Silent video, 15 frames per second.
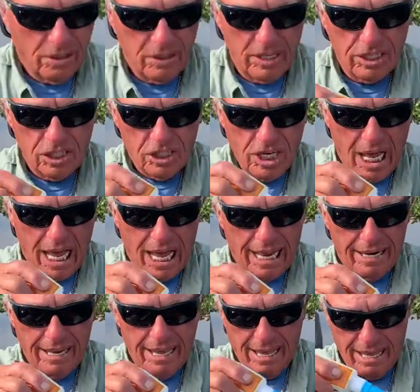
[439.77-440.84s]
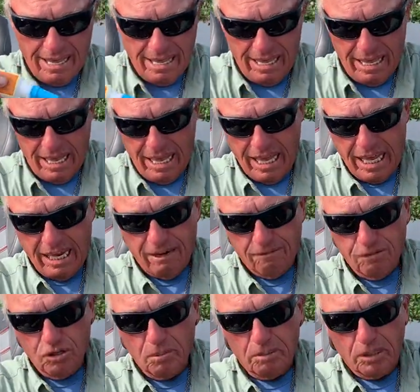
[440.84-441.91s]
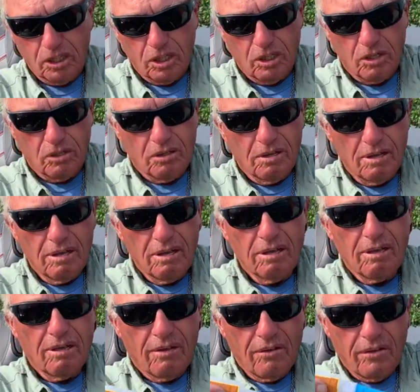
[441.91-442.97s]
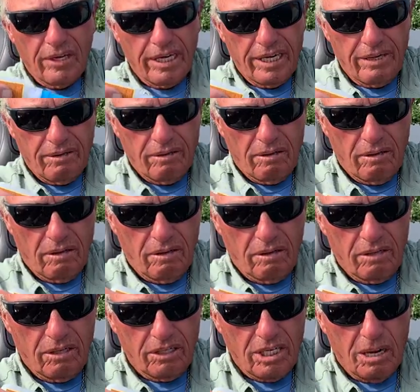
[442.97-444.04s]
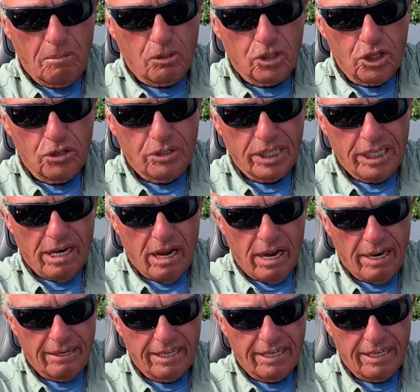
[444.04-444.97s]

this knot, and I've super glued the double uni knot.